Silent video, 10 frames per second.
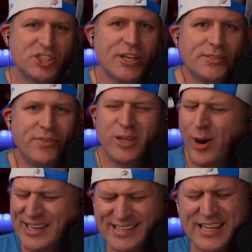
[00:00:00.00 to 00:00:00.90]
suggest some video
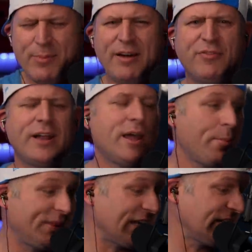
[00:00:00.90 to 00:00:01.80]
ideas, come have fun.
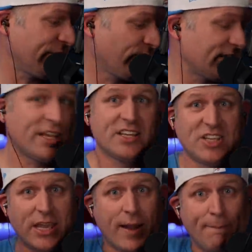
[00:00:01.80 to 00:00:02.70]
But that's it for us.
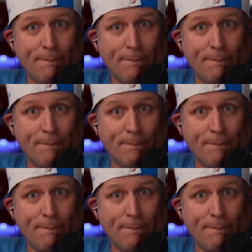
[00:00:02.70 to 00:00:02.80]
See